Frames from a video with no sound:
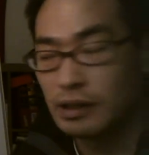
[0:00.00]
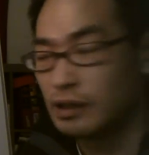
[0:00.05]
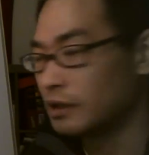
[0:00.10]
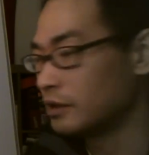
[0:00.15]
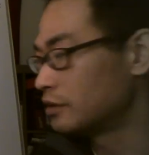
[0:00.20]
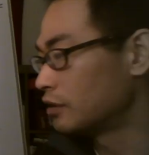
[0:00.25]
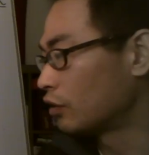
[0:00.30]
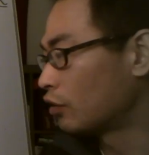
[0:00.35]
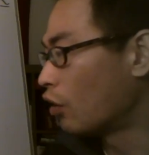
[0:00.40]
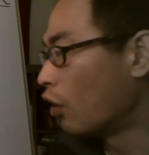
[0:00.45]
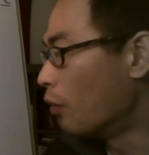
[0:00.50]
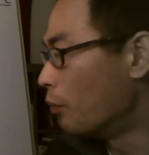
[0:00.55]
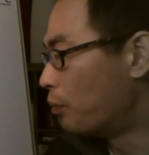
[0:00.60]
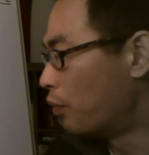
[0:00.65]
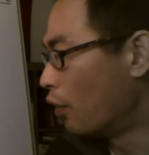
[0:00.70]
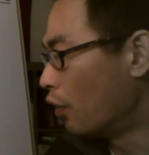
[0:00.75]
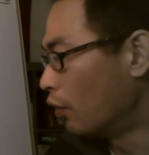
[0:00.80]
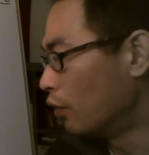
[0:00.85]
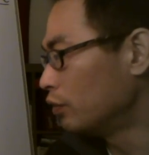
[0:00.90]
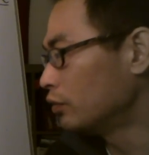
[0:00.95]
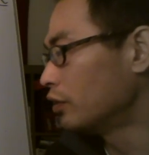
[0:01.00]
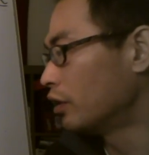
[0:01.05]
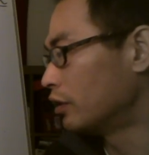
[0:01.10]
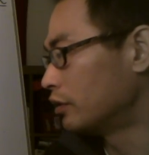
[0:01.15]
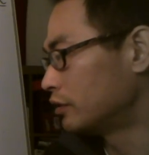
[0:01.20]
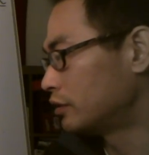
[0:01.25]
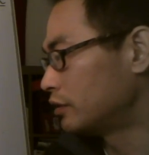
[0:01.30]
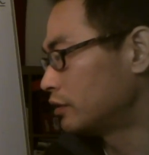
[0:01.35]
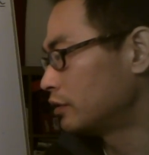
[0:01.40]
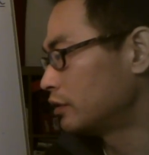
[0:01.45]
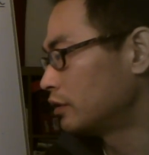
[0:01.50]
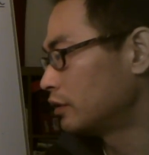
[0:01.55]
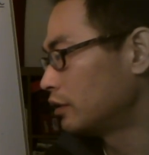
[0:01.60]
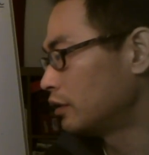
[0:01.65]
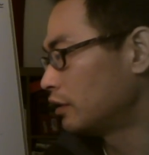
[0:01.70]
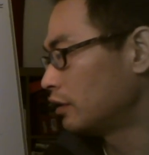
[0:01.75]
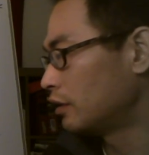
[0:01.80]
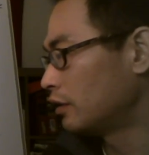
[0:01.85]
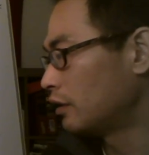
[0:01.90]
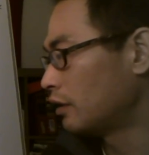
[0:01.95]
It's a component,
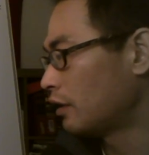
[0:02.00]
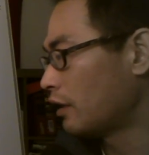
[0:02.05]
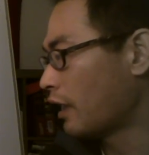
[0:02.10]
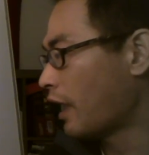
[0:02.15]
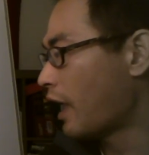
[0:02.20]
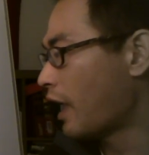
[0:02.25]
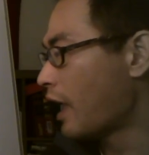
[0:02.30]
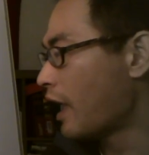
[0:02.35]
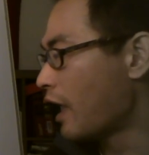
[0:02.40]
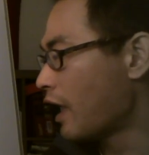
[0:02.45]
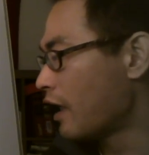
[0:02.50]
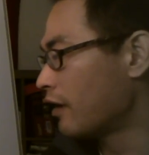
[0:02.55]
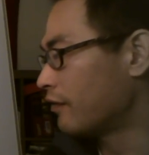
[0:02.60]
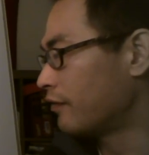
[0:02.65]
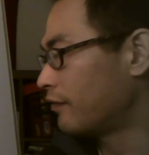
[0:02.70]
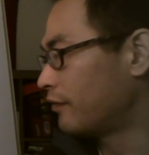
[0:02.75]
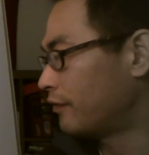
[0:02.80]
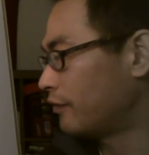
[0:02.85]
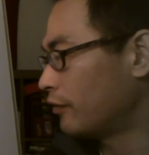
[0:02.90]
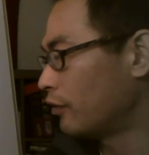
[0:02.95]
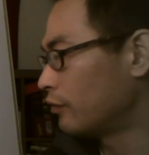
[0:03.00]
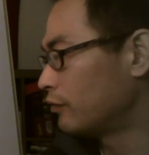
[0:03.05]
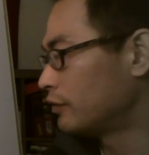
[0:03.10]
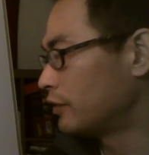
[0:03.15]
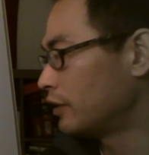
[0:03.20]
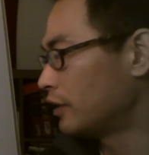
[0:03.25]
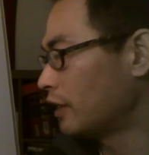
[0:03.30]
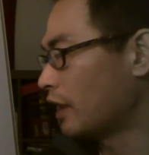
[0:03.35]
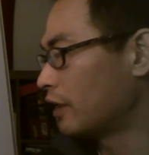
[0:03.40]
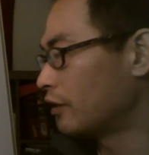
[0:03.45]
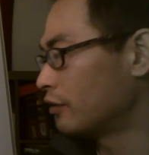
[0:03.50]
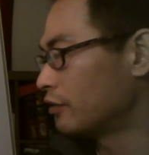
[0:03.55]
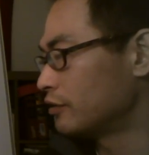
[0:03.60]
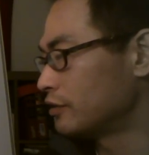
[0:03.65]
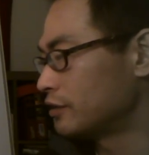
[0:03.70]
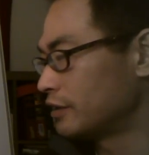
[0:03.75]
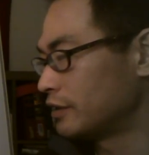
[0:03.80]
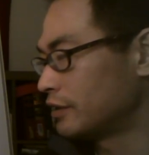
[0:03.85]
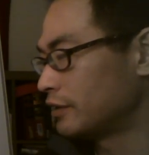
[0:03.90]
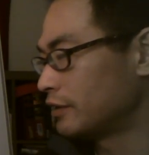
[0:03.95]
half of the
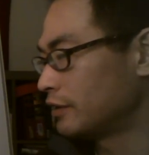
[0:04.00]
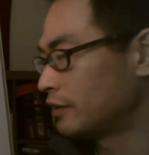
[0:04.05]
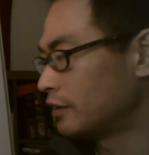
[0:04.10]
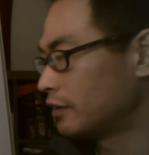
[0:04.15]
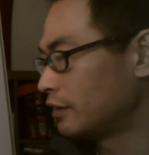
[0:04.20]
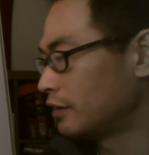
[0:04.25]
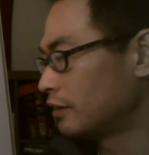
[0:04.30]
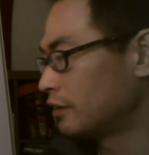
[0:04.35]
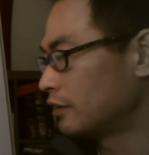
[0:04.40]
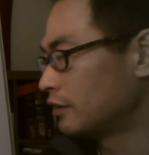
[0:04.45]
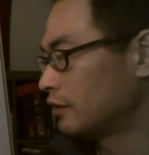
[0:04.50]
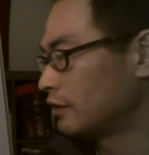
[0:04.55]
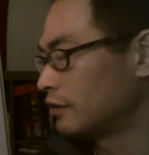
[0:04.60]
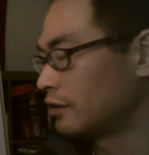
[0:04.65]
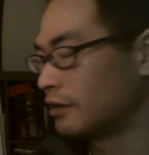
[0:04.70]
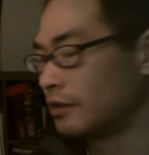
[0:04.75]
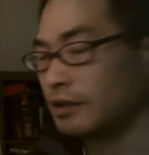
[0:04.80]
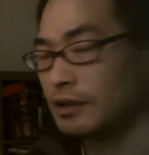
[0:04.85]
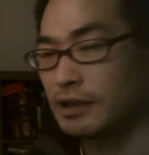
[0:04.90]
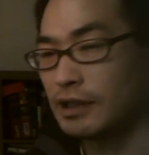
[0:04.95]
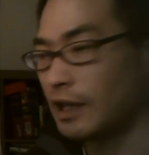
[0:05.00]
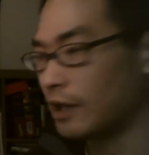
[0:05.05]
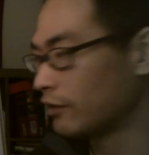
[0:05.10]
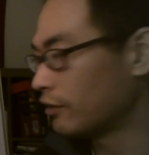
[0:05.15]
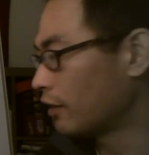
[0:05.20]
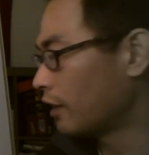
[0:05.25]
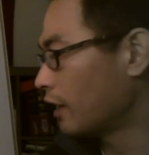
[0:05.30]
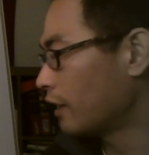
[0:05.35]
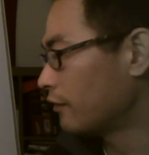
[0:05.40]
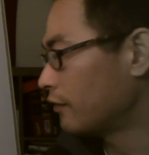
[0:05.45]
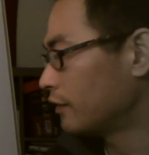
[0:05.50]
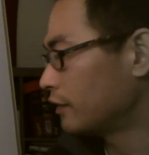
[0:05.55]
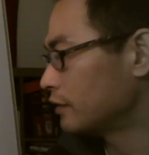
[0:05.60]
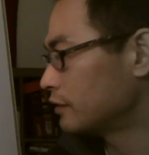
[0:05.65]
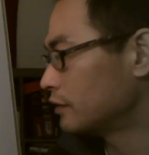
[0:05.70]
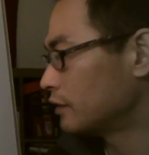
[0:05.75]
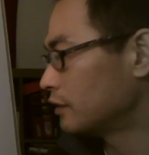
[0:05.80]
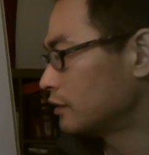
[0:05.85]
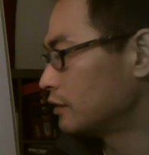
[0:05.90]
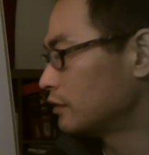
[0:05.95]
energy. The other half
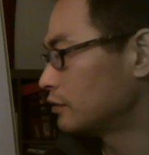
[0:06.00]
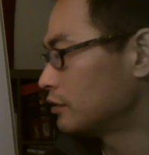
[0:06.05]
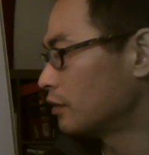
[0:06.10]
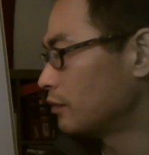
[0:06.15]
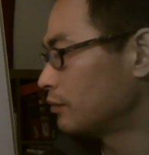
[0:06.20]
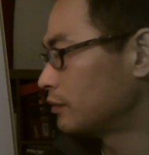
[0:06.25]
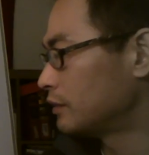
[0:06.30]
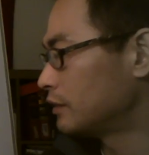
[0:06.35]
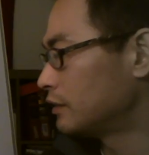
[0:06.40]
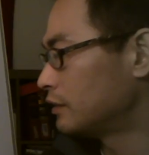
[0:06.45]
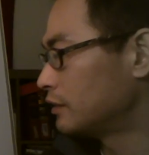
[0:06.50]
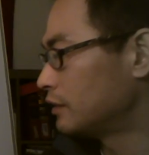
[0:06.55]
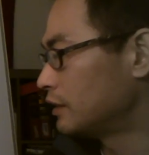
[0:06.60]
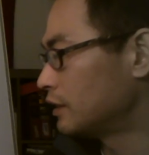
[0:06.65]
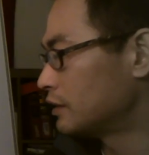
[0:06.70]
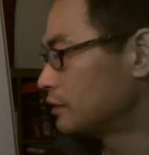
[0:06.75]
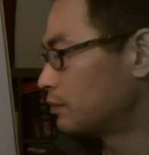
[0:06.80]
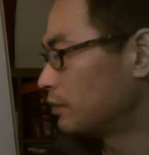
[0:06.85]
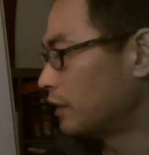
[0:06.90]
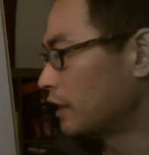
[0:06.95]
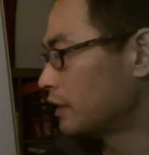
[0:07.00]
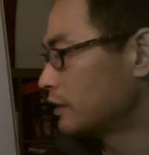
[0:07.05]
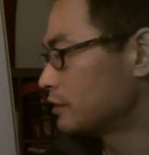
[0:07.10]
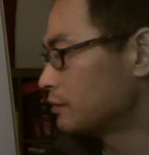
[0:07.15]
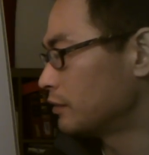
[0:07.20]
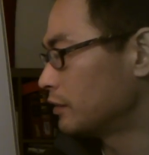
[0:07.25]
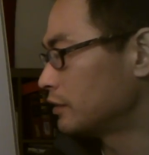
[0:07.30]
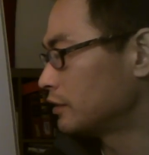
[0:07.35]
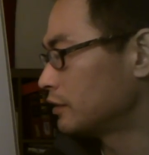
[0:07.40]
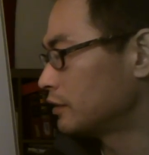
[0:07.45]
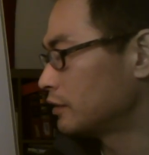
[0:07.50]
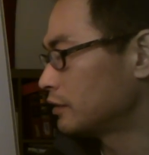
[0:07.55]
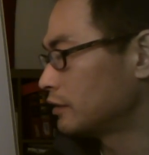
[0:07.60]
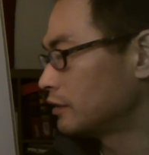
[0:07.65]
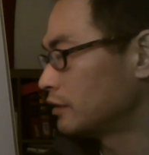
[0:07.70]
is some displacement,